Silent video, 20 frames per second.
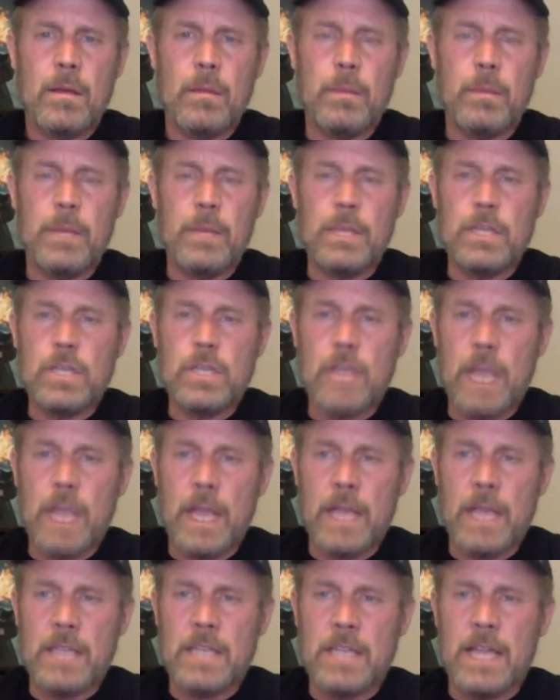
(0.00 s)
be
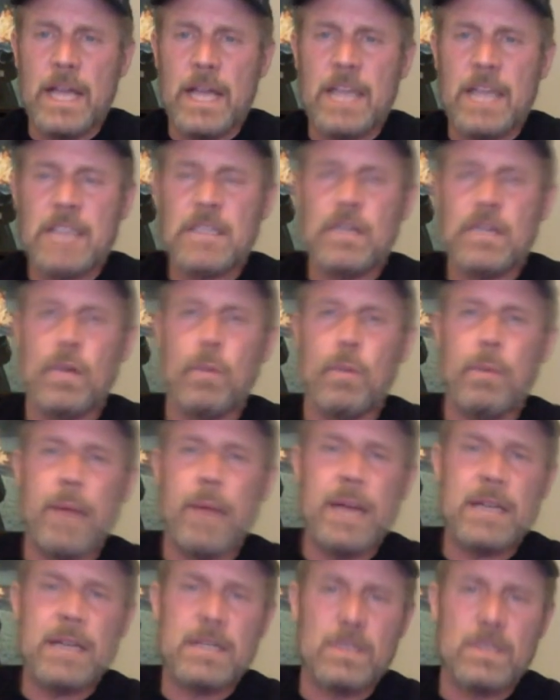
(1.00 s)
changed, it has to go
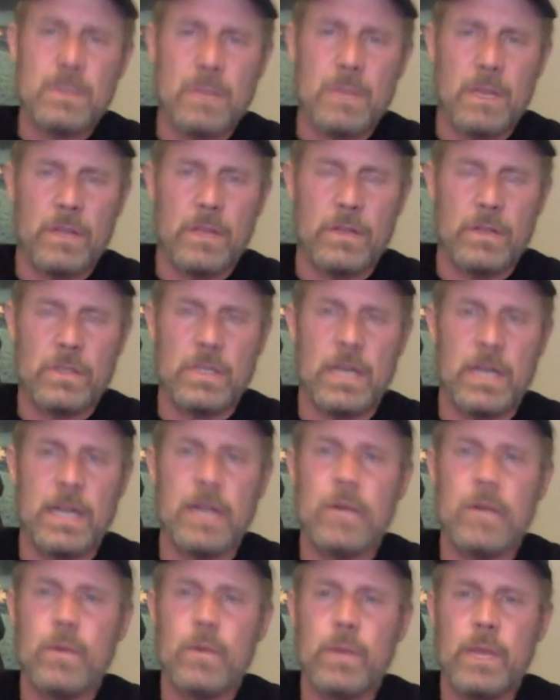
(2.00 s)
back to the other side
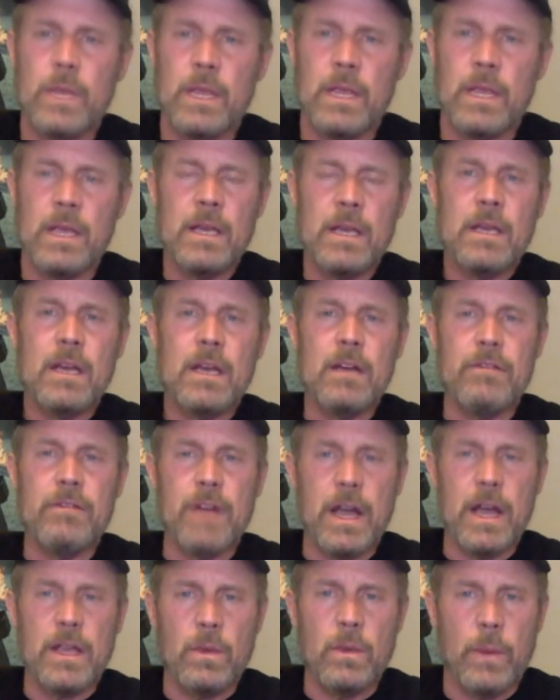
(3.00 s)
and
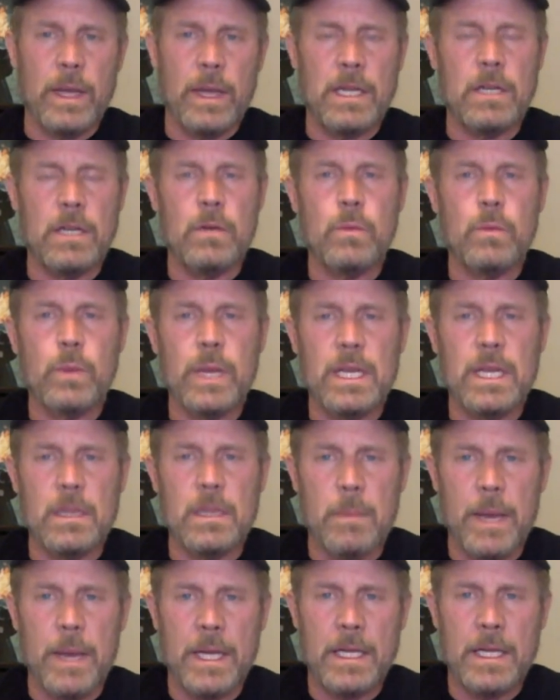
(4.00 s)
re-evaluated and
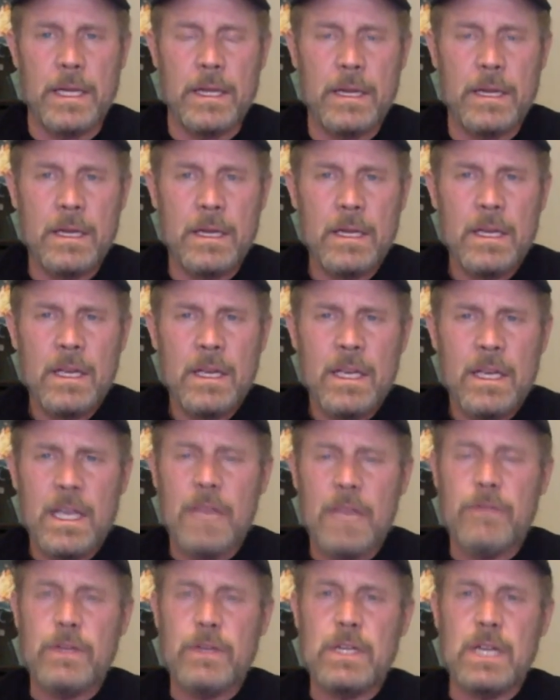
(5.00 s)
re-debated.
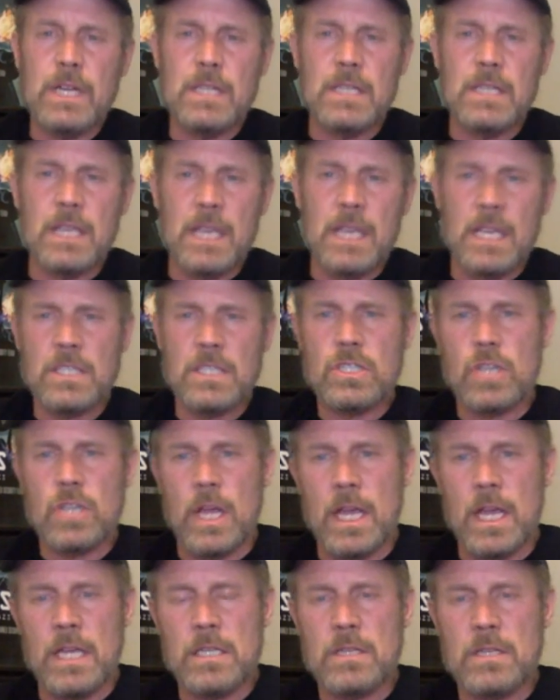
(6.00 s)
If it doesn't get
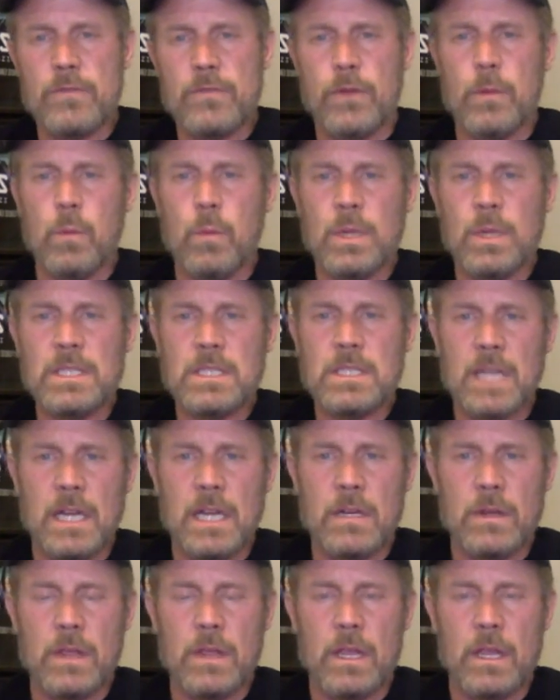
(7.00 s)
changed from one
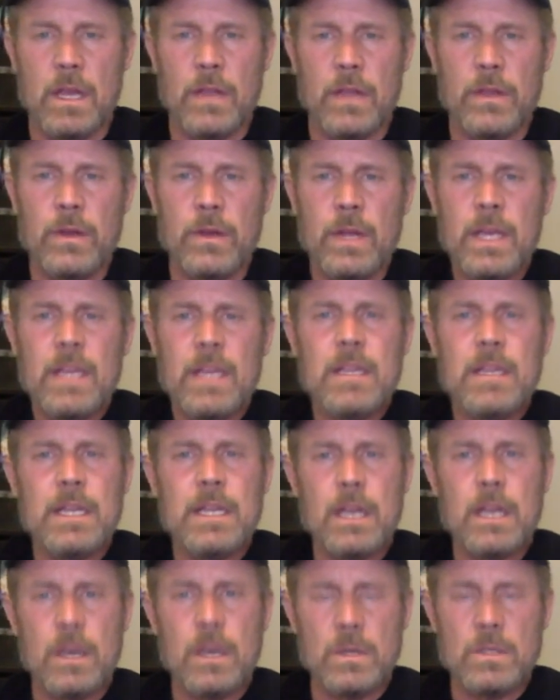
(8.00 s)
side or the other, then
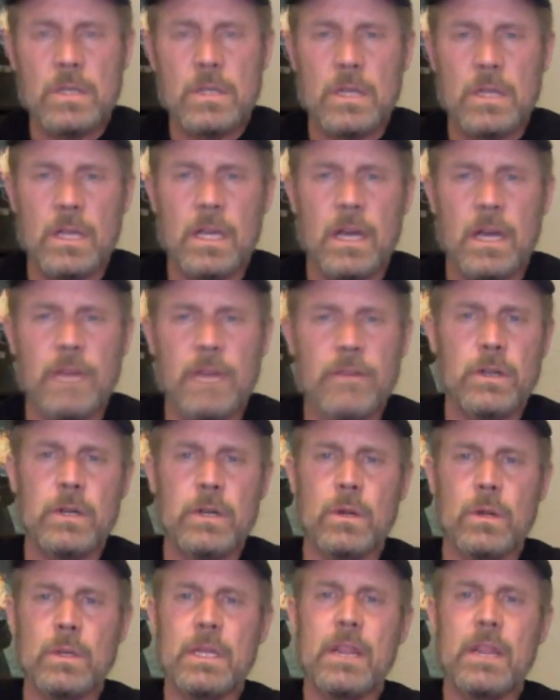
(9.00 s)
it goes to the governor,
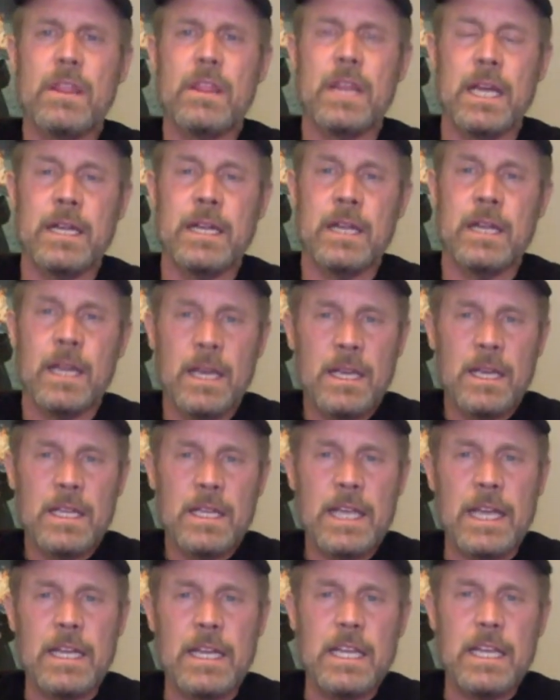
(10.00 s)
and only then
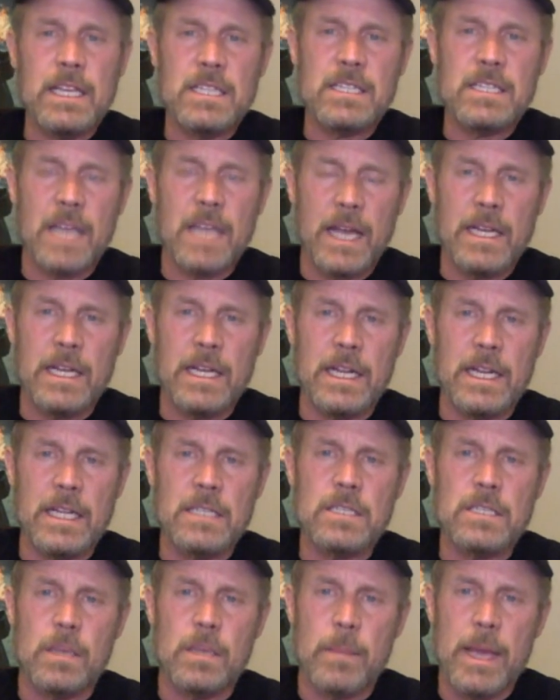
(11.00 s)
can he sign it
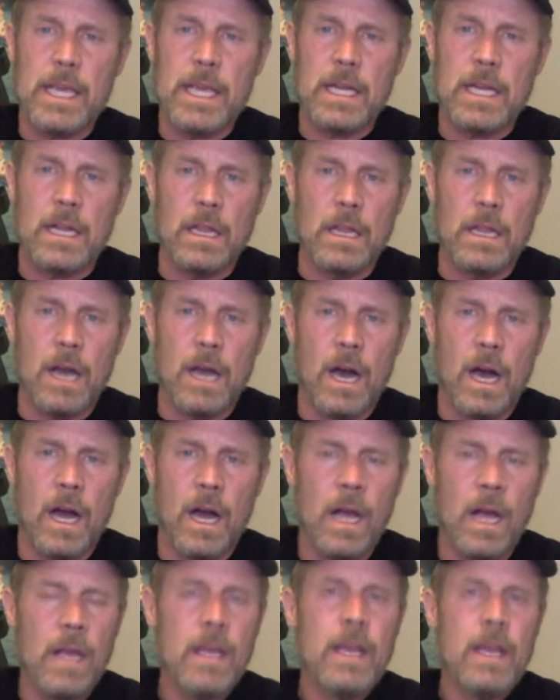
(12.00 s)
in to make it a
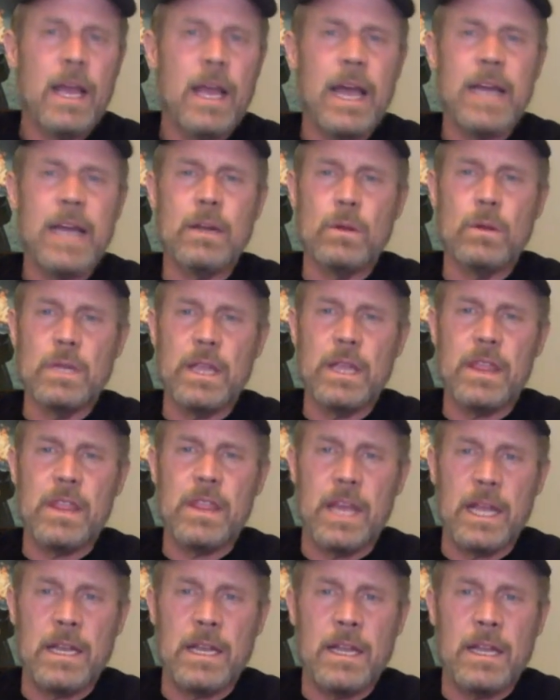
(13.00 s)
law. And only
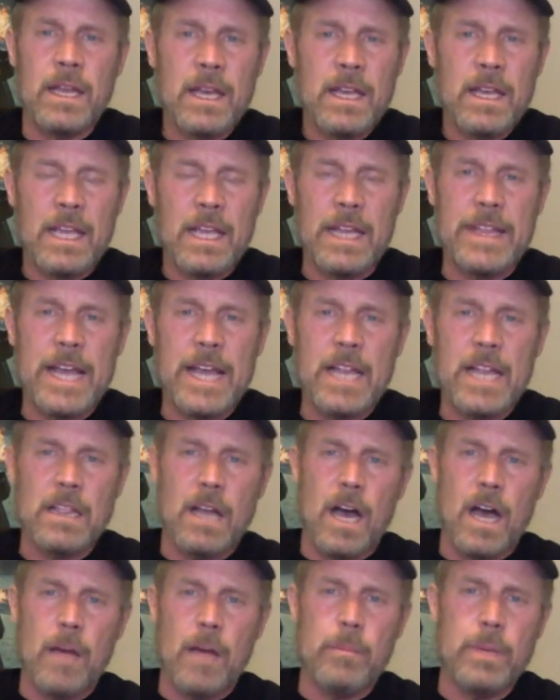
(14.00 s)
then can that
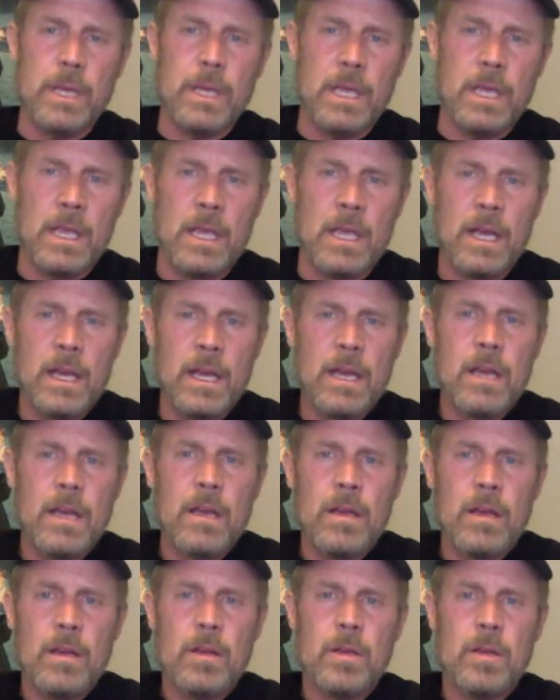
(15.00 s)
law
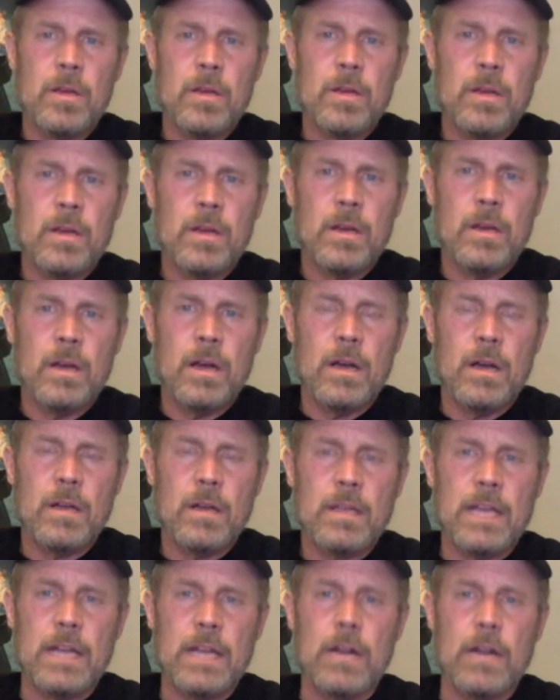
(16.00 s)

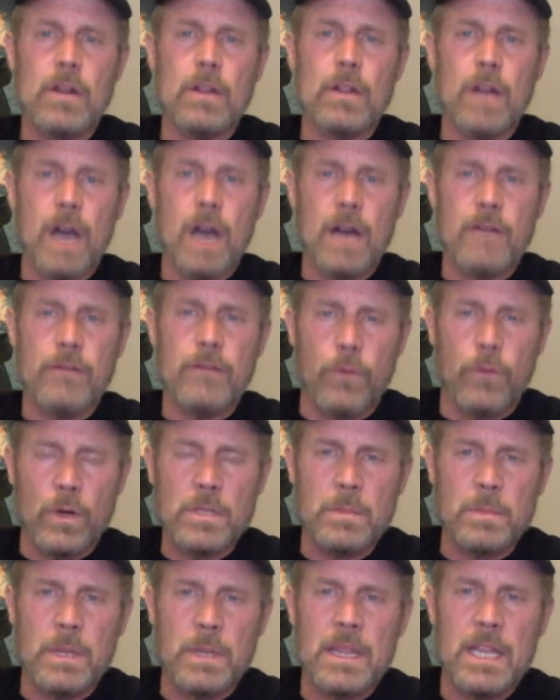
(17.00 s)
can our law
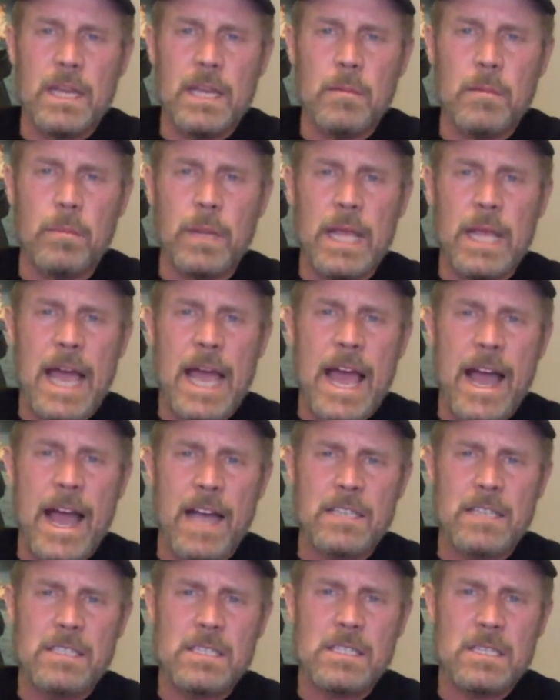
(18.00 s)
enforcement then be
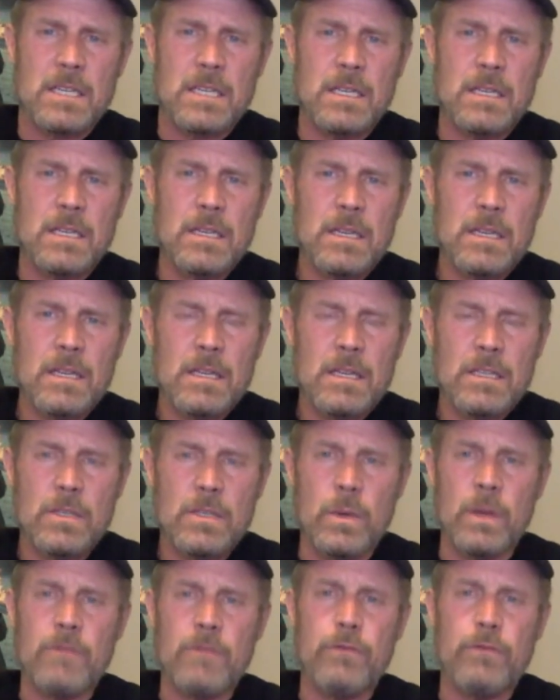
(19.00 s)
asked
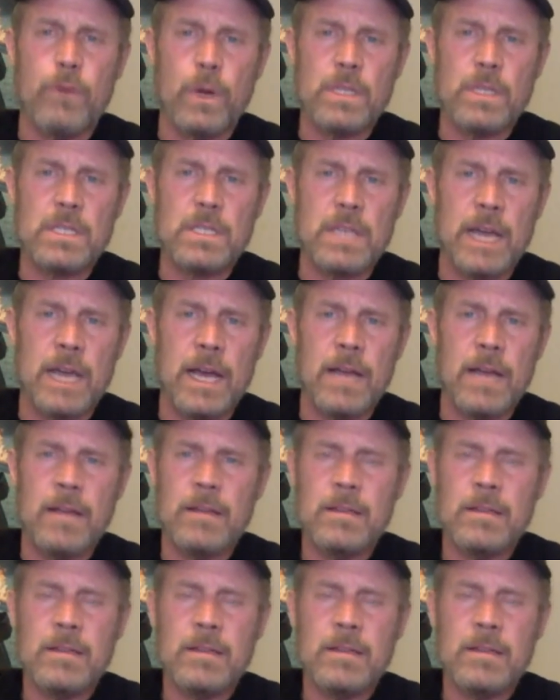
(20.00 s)
to enforce that.